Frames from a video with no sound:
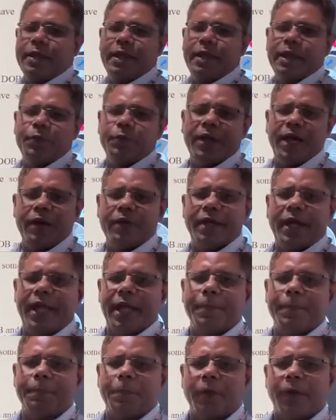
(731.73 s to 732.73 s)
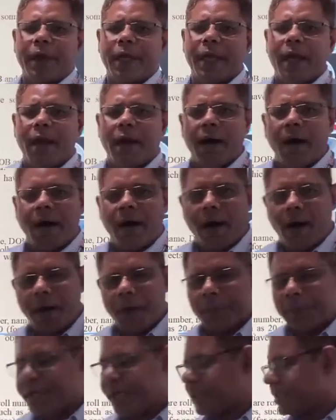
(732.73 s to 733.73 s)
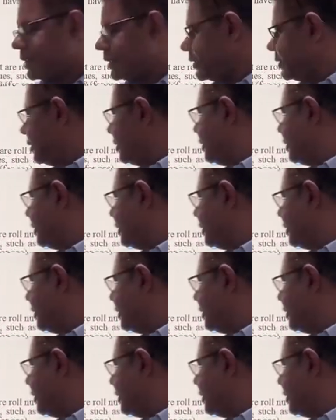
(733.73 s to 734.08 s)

that we have the employee objects.